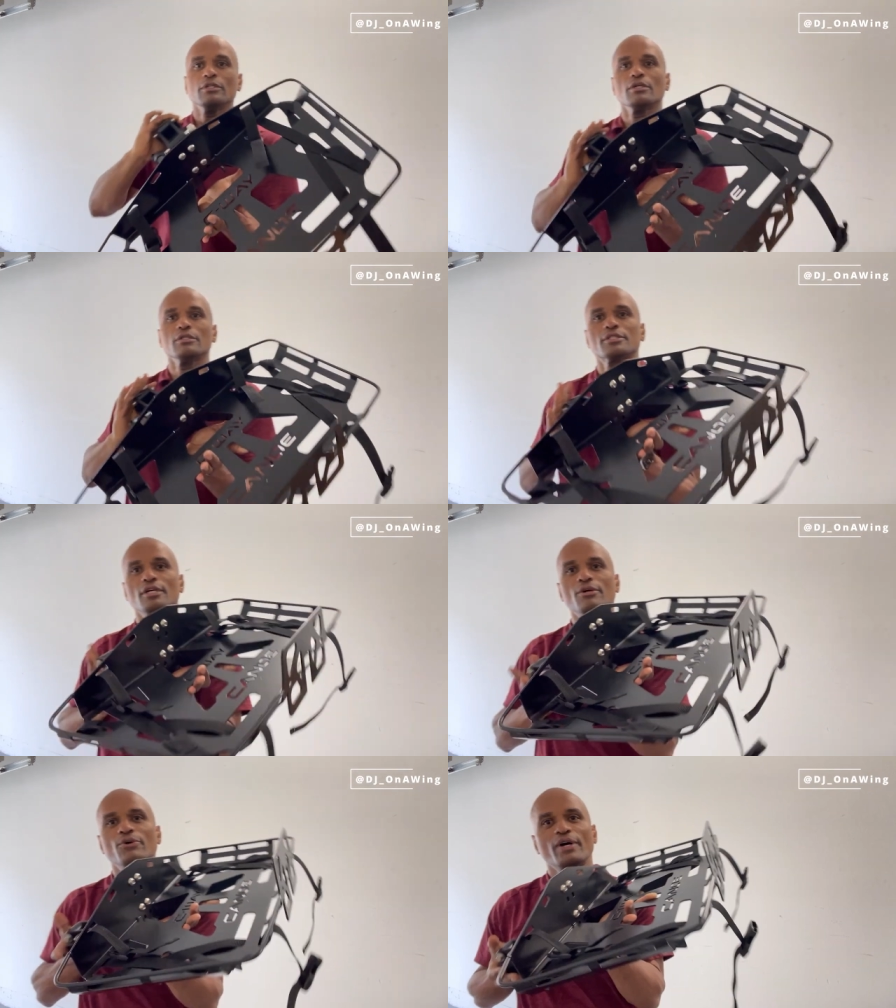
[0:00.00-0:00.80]

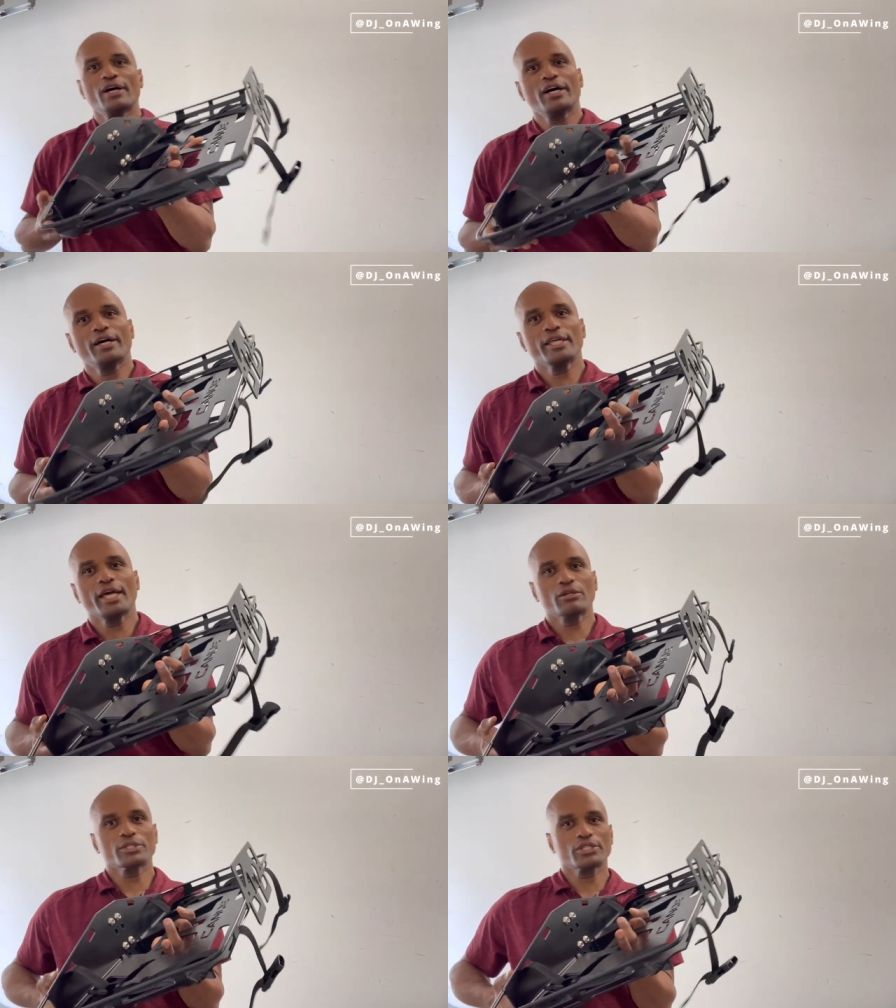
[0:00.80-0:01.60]
So uh, yeah,
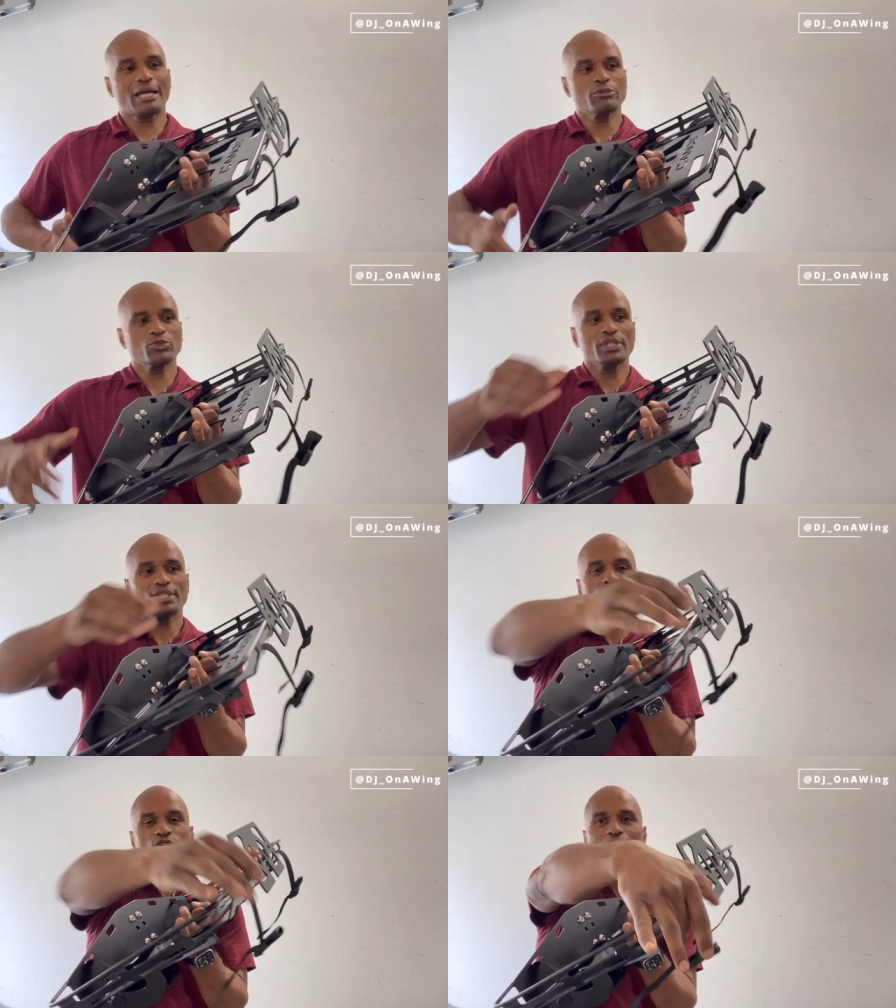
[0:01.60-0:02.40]
it also comes with
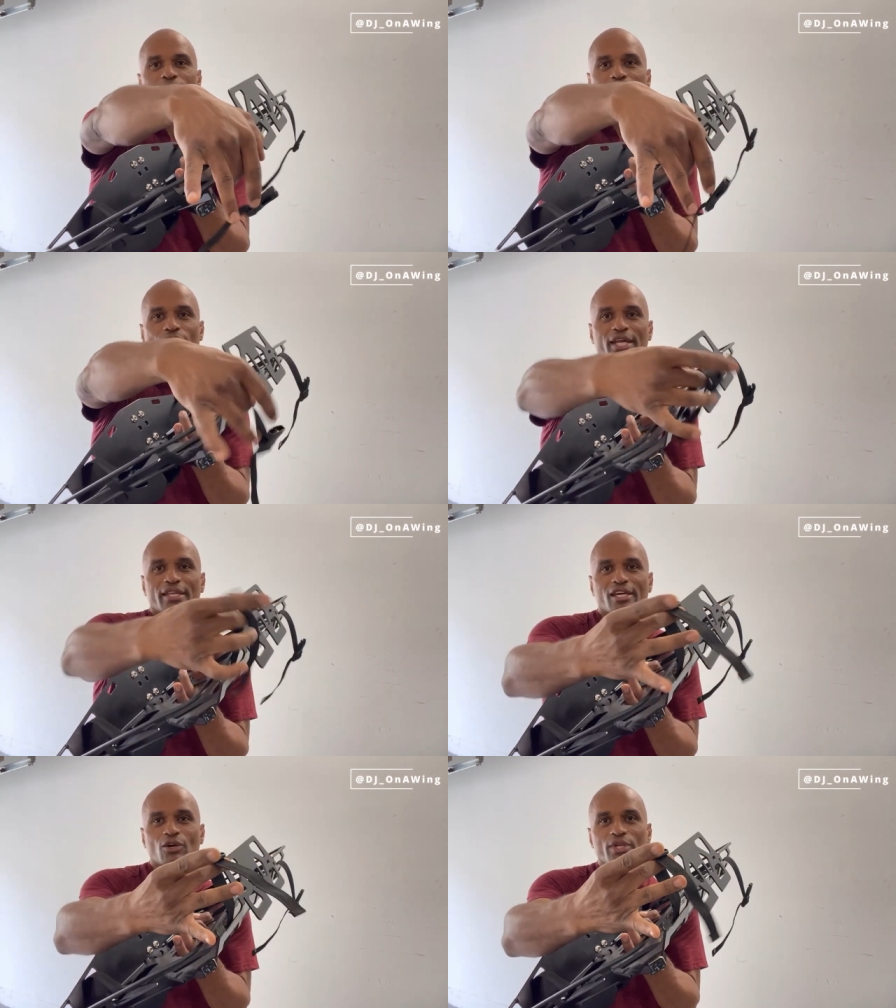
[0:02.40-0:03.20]
these straps on right
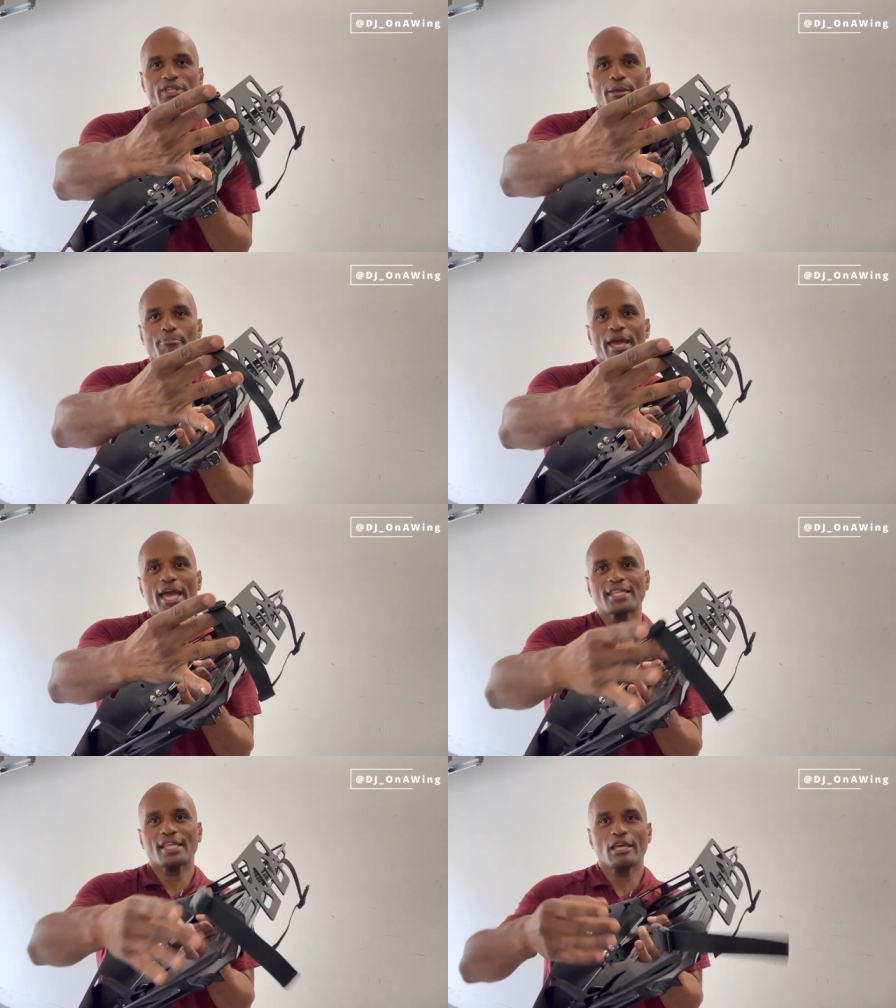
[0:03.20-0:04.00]
here with a
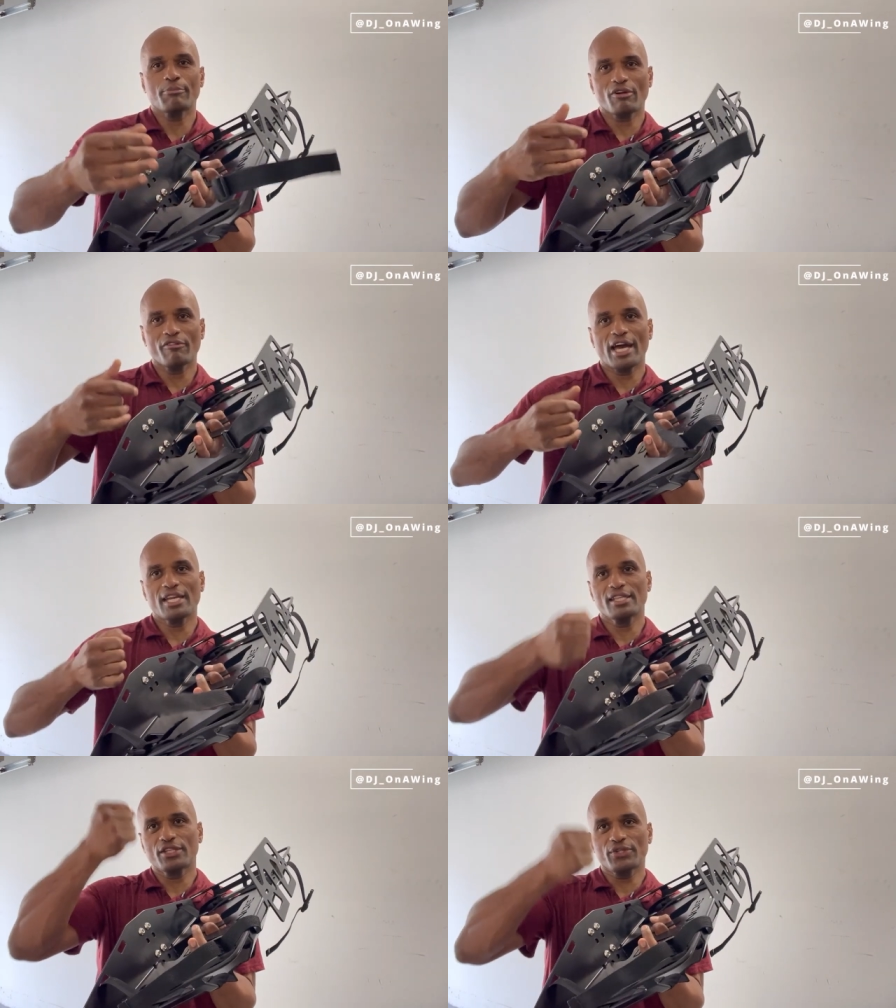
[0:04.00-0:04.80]
bag that they
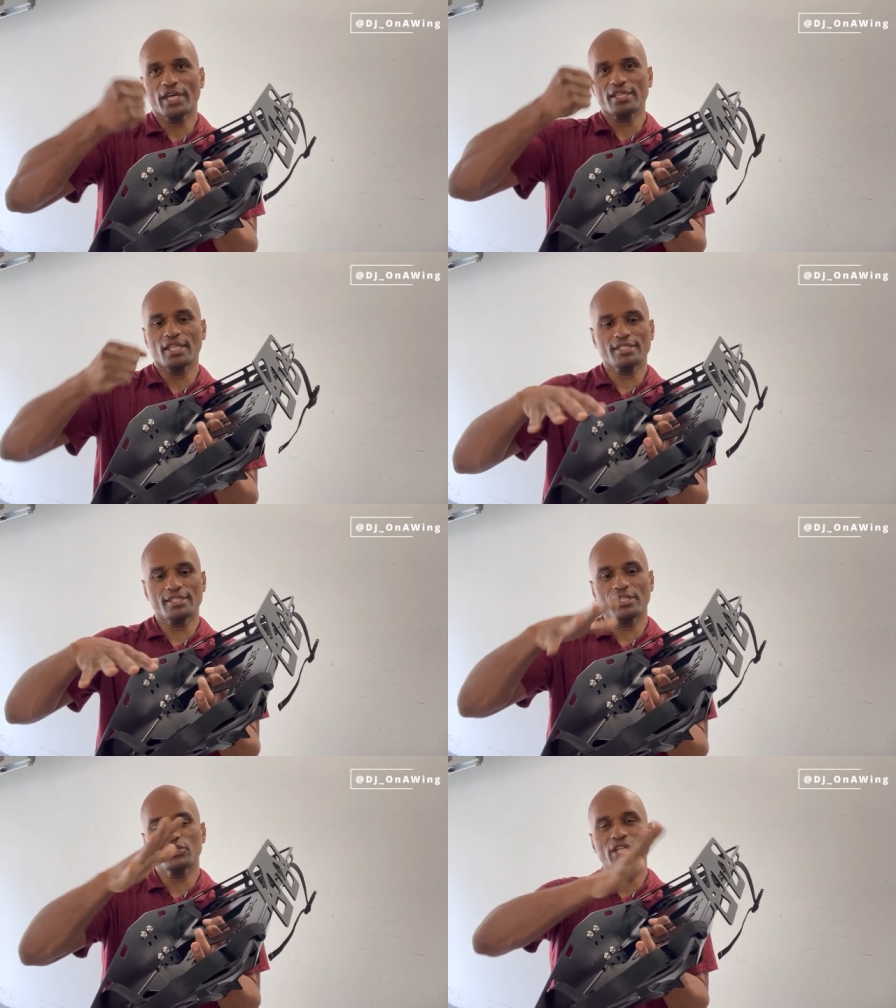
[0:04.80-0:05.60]
provided that you can then
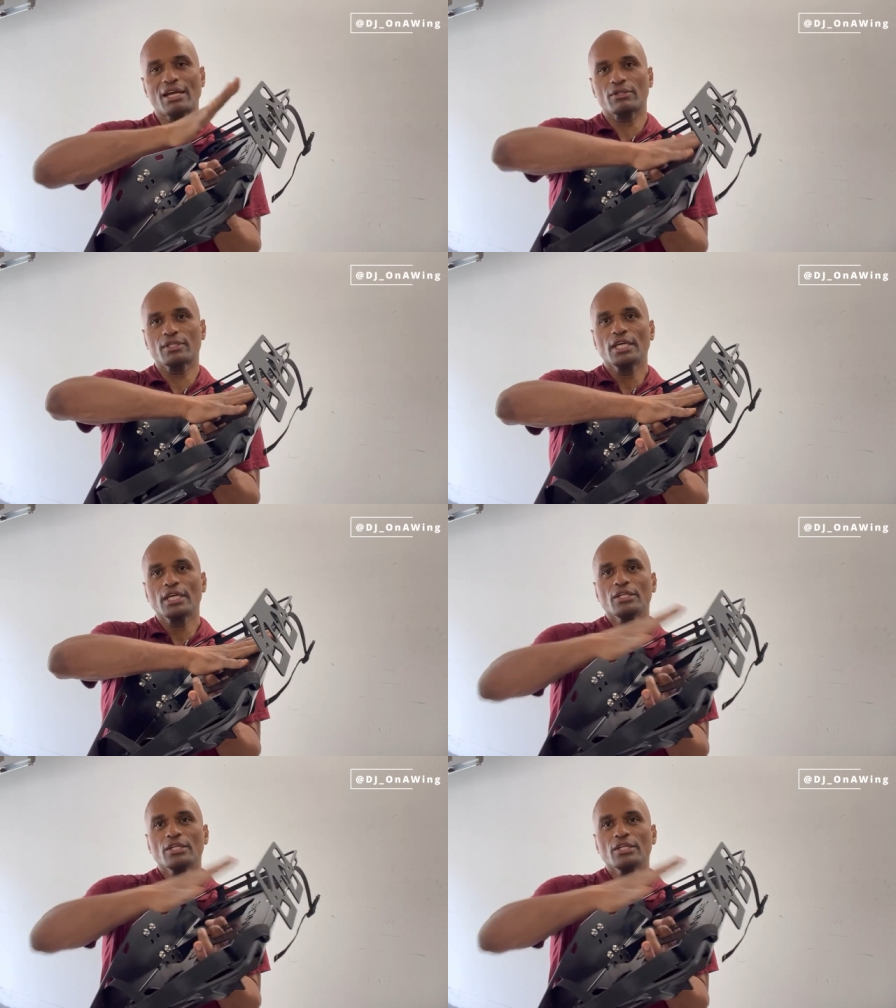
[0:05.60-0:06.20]
cinch down